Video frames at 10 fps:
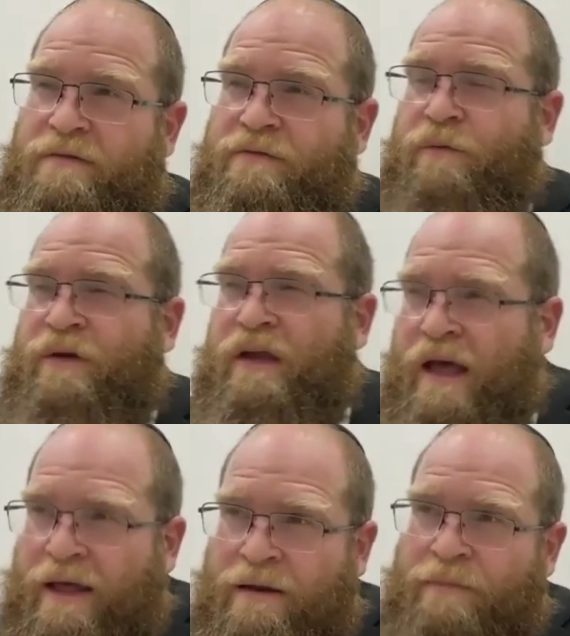when
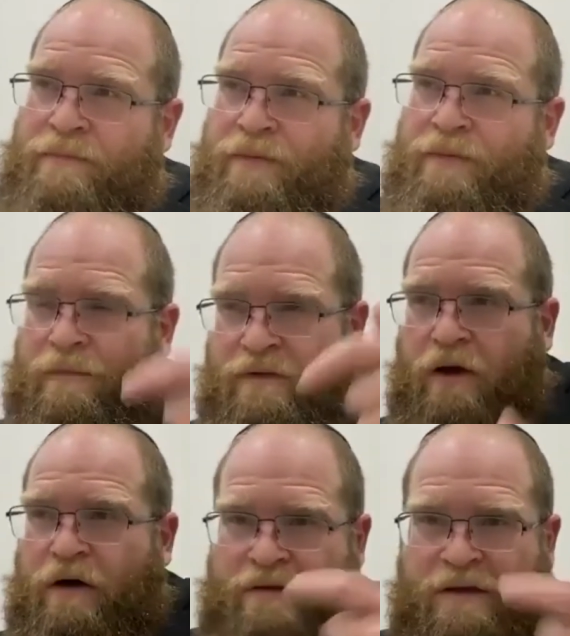Kahanim become
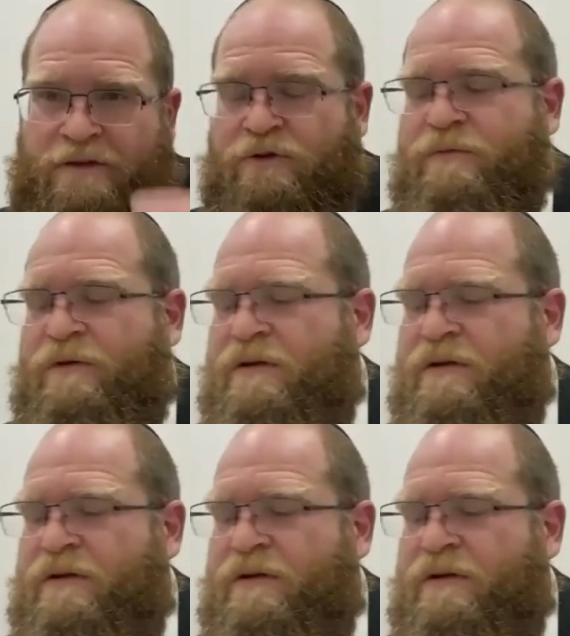tahar to eat truma.